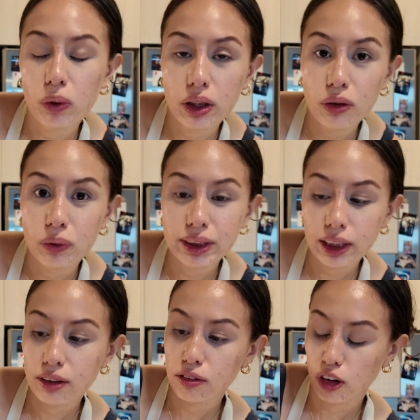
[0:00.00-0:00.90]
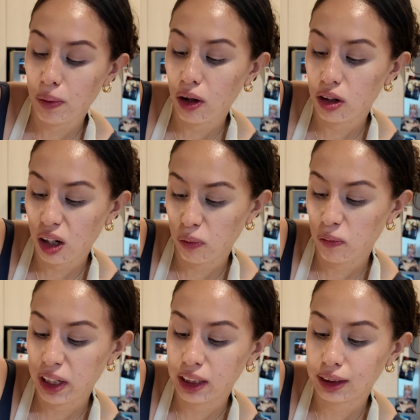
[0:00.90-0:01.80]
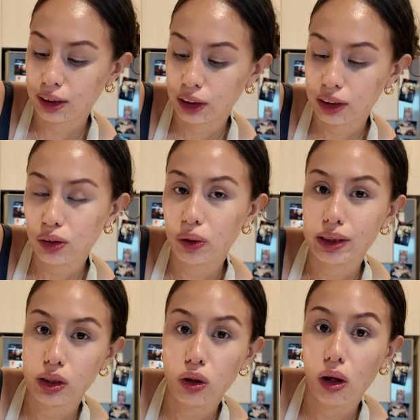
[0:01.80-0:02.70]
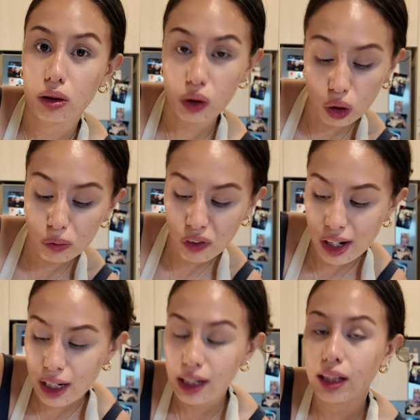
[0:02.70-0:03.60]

we're gonna whisk it for about a couple minutes just so it's all incorporated,